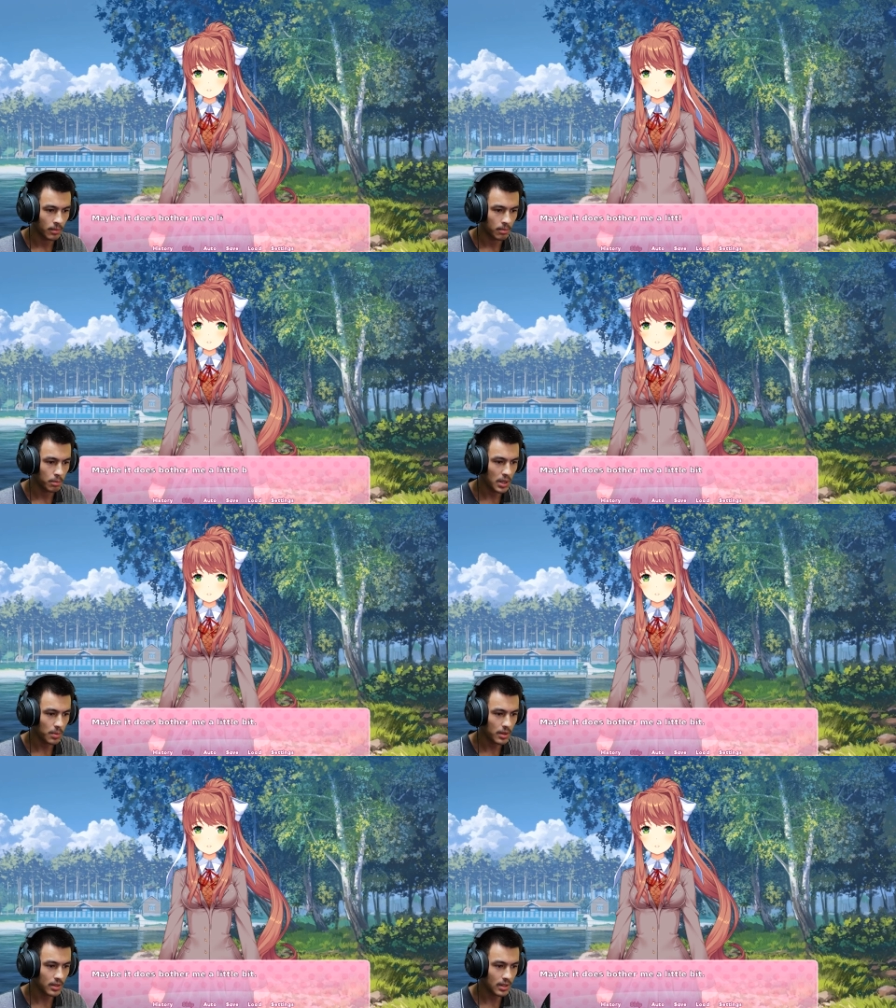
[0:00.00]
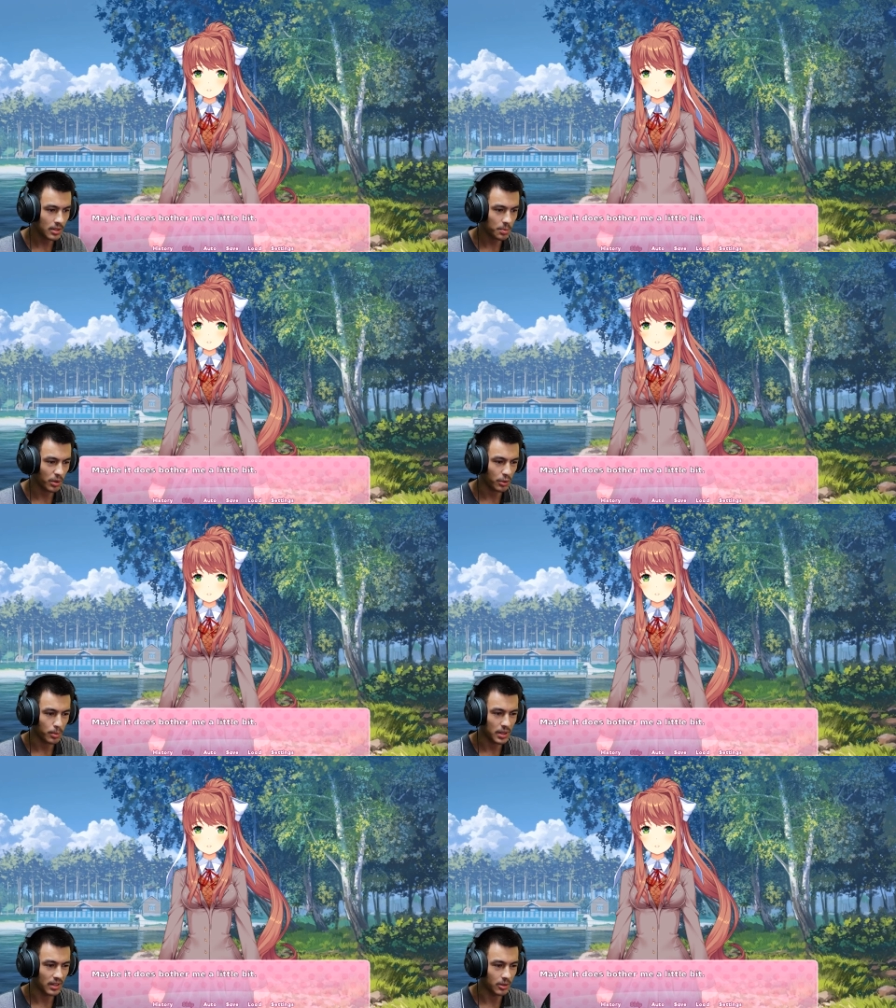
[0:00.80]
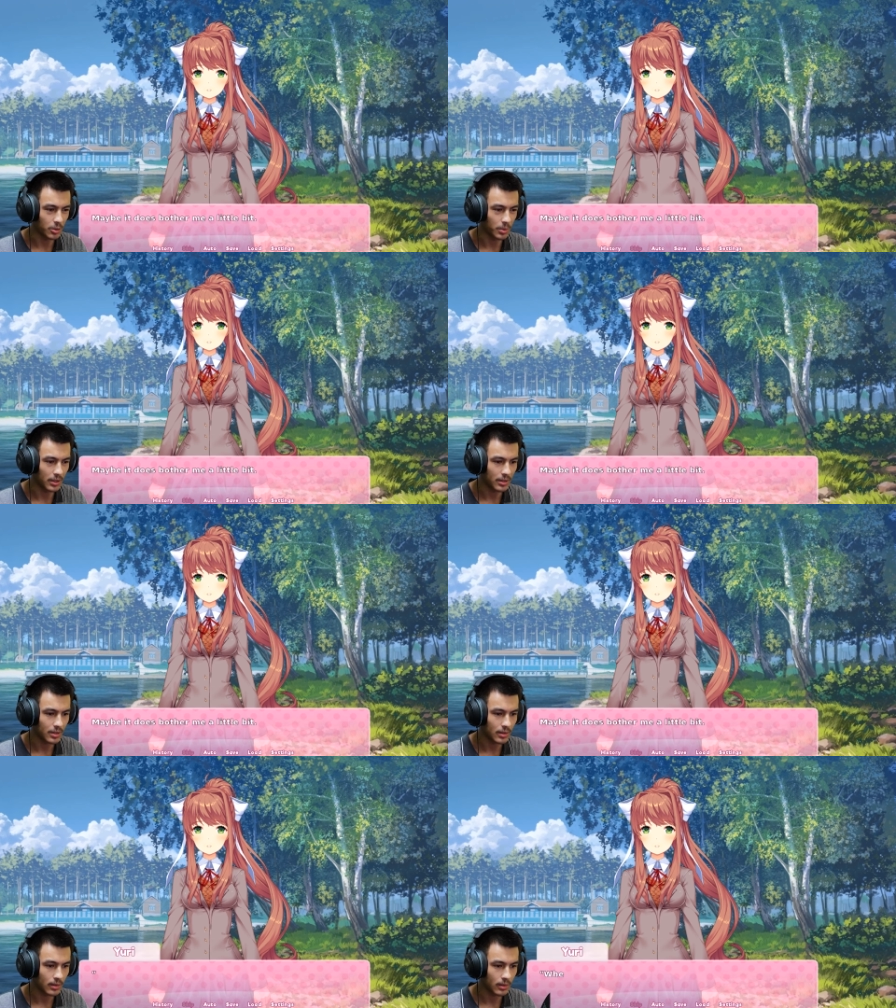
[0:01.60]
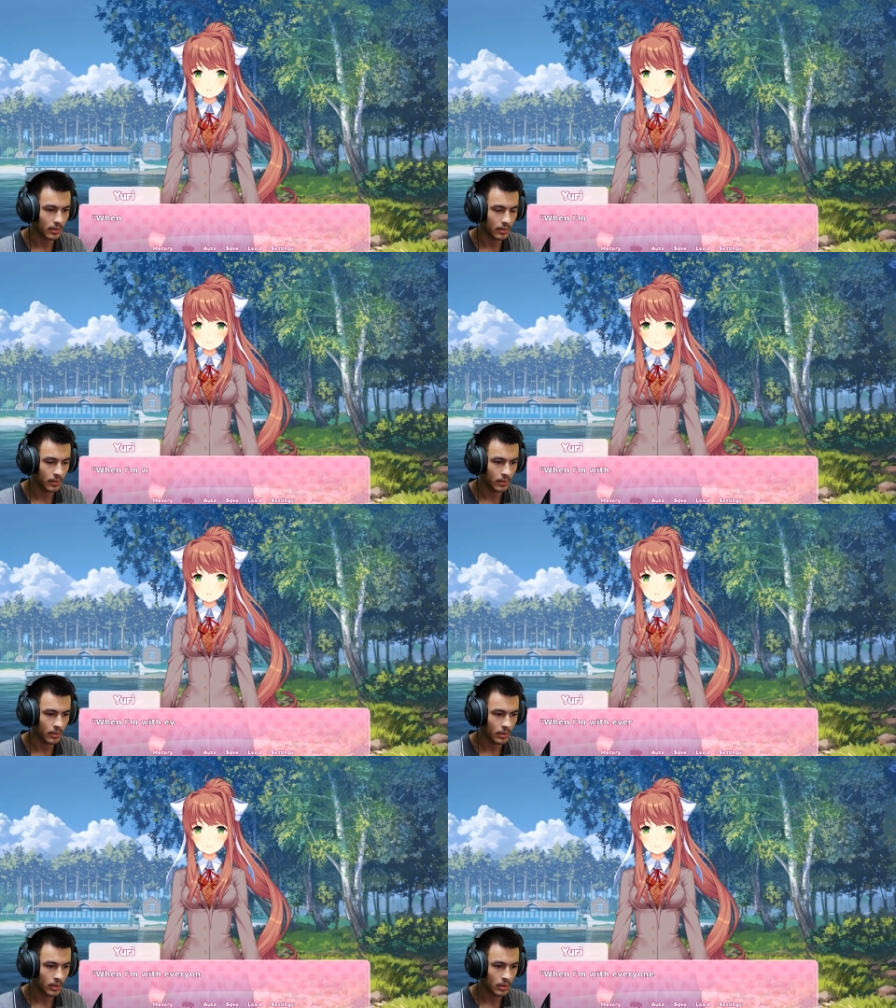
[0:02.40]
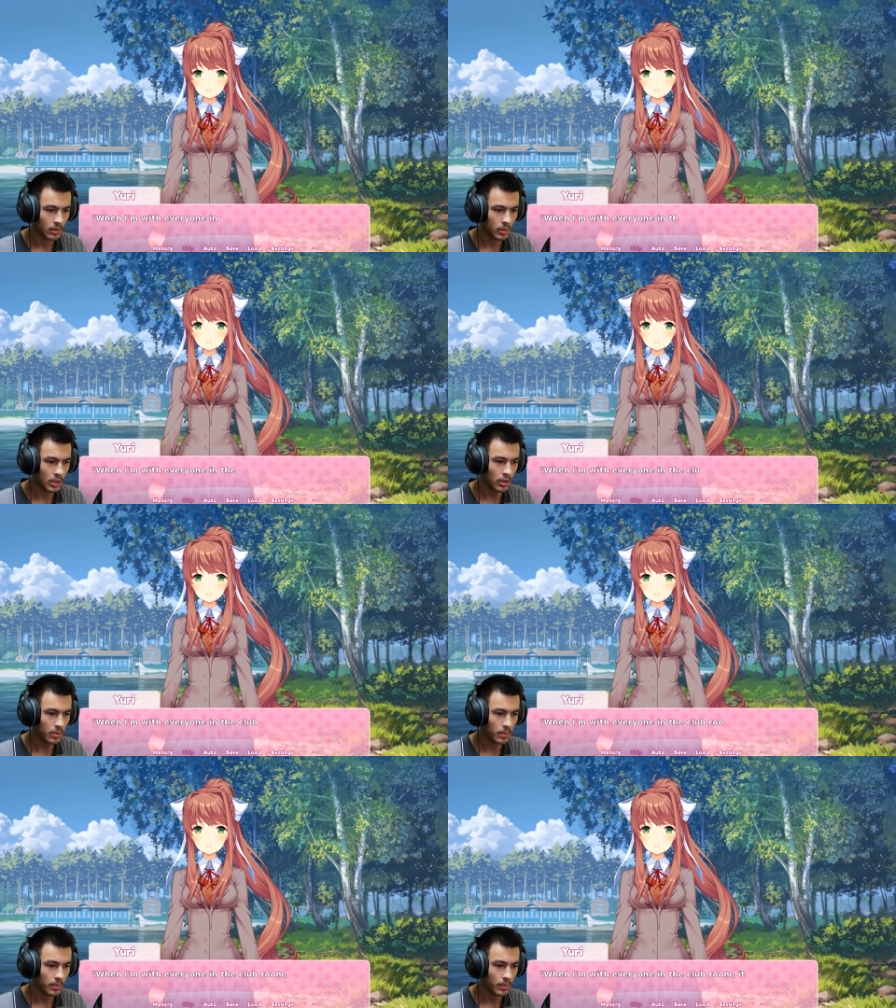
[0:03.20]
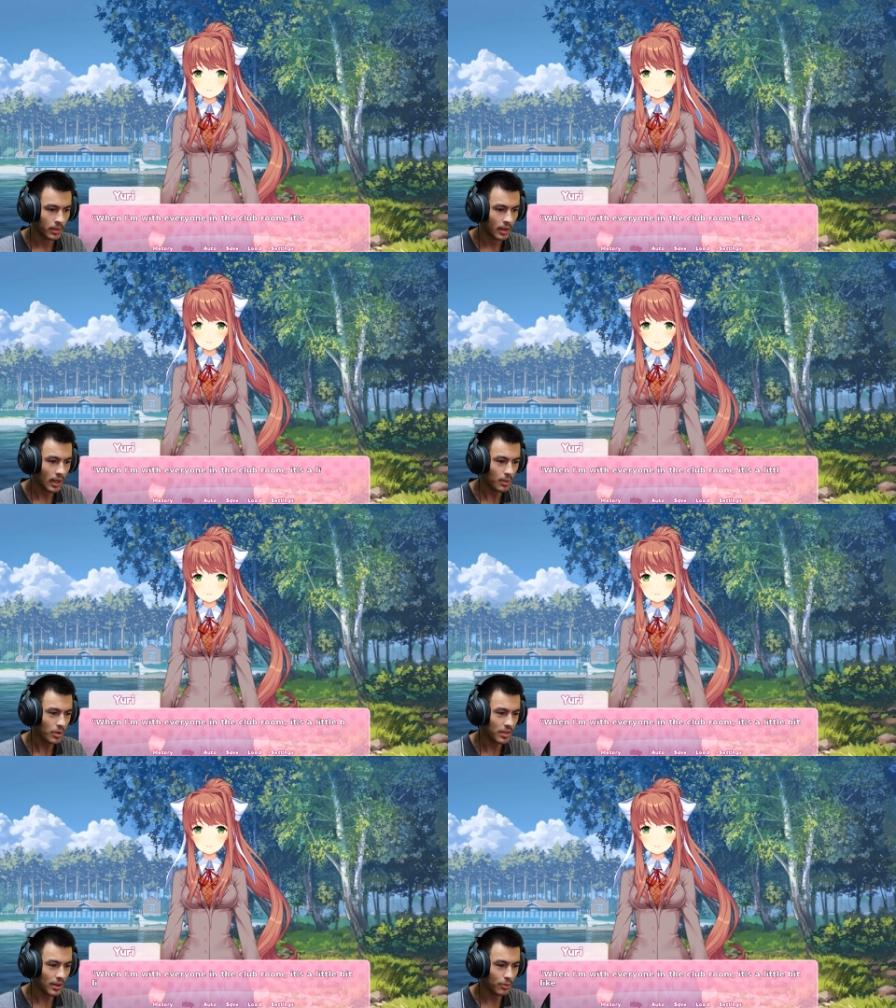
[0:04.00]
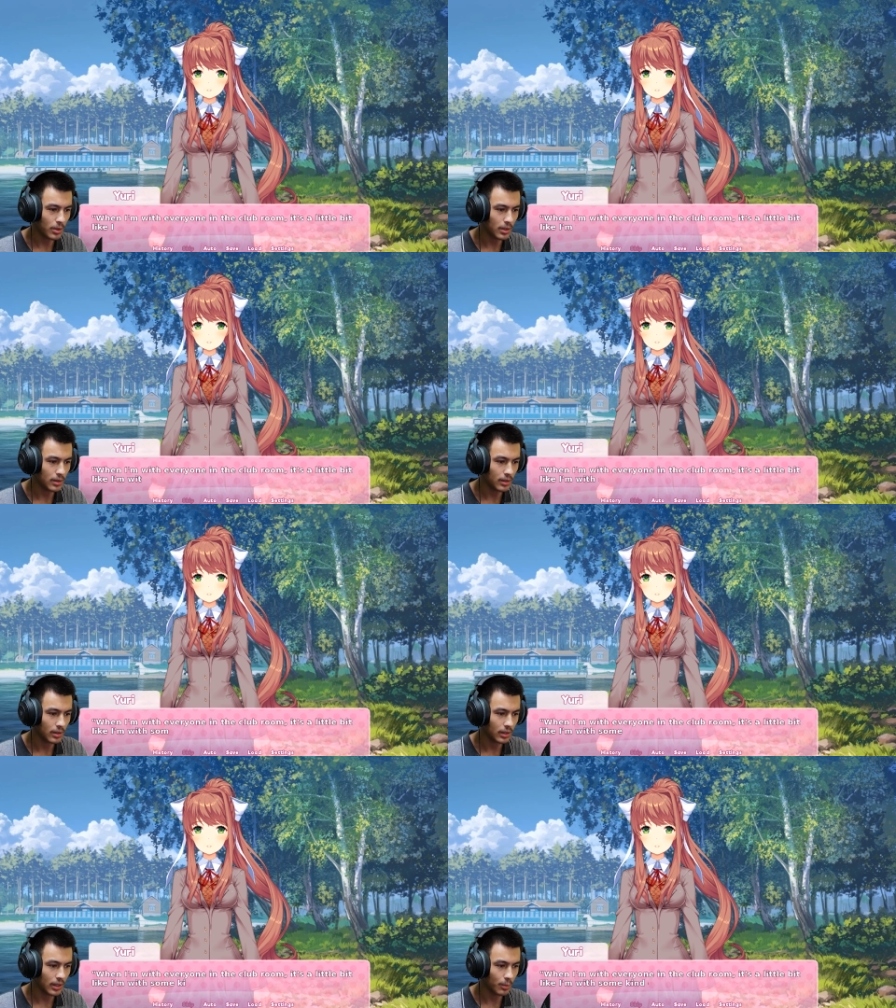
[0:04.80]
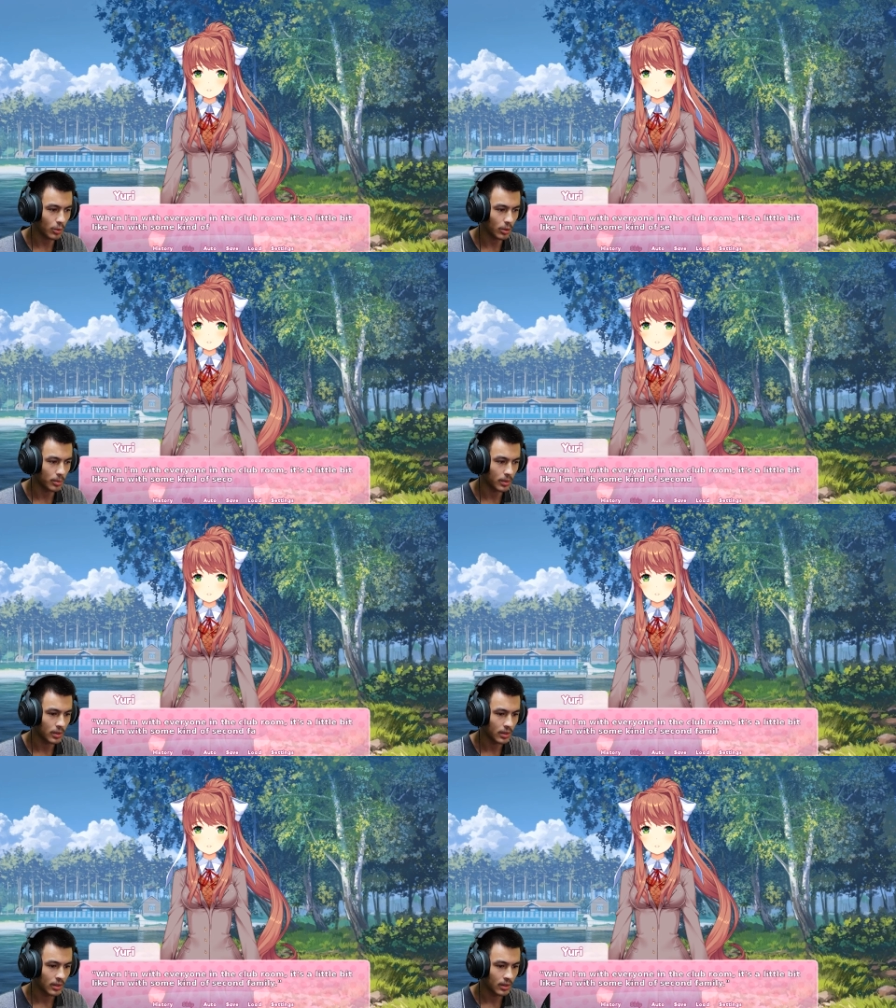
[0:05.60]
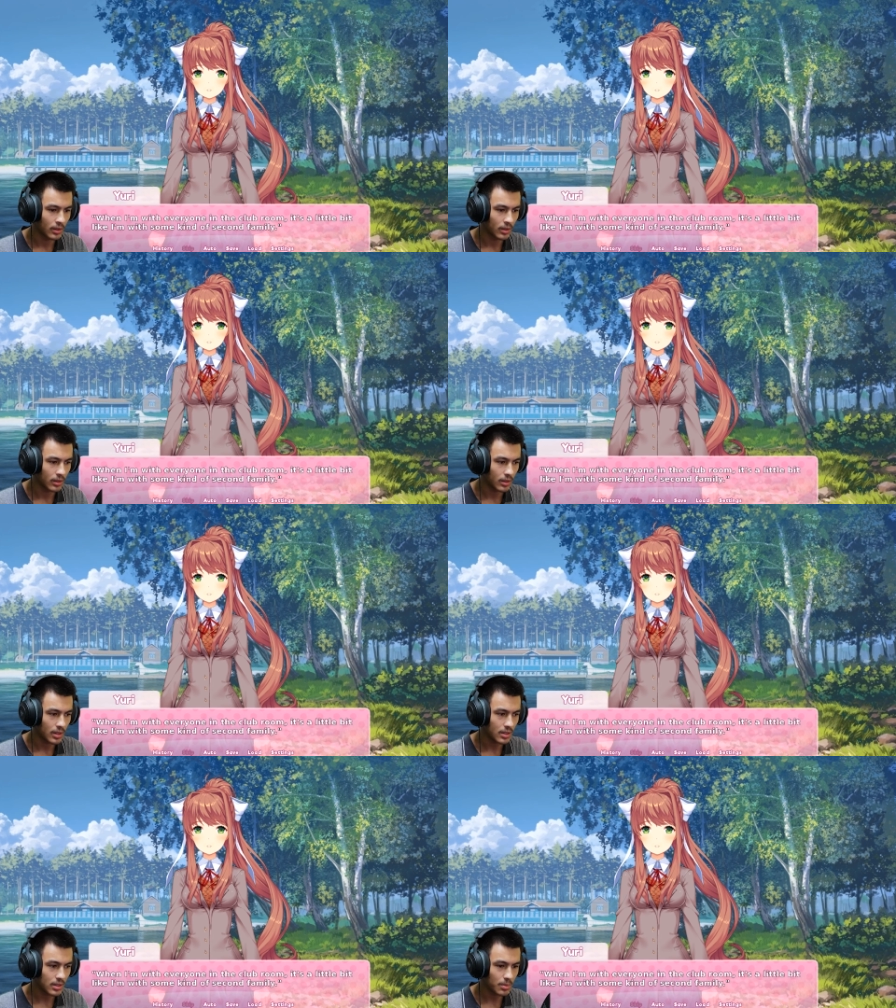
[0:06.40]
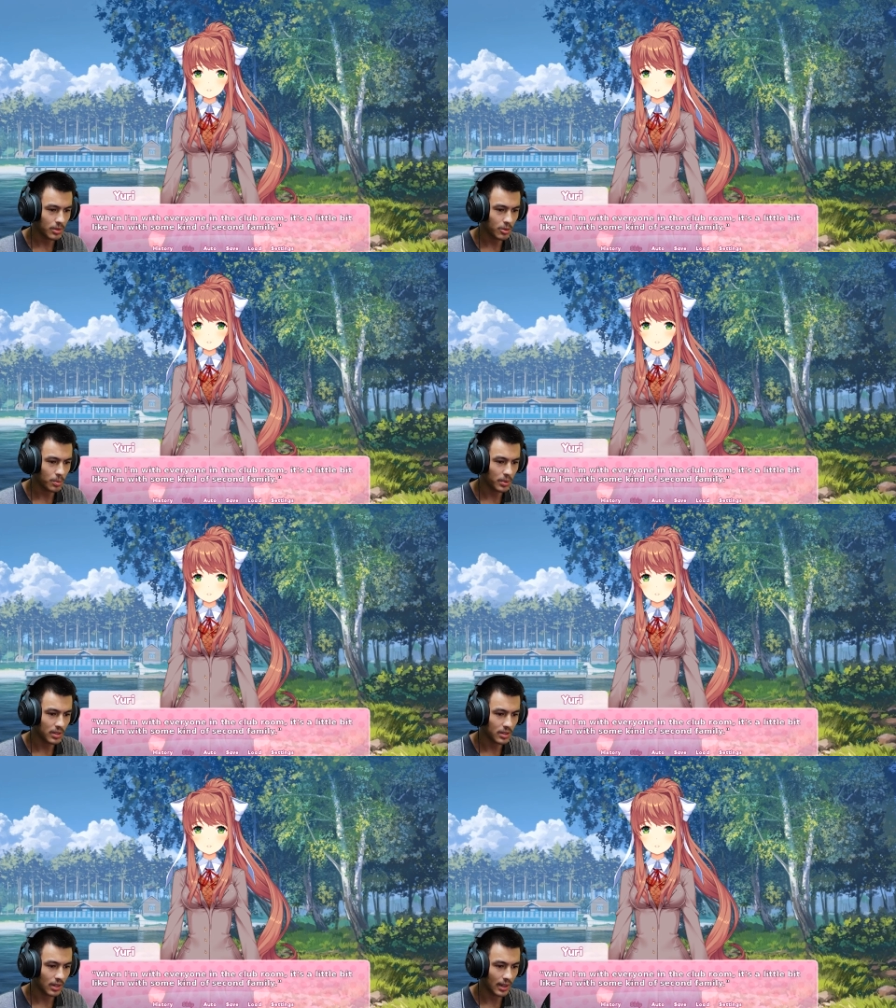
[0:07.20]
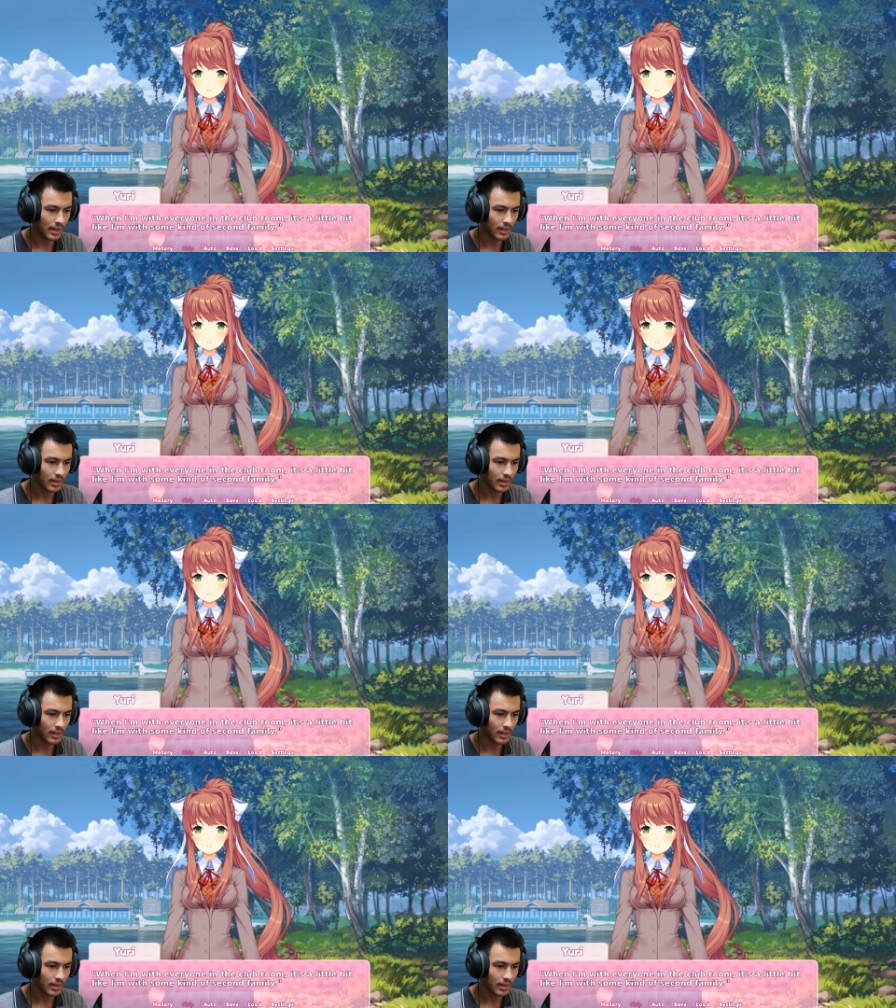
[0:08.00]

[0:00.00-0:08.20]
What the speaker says: maybe it does bother me a little bit. Well, I'm with everyone in the club room. It's a little bit like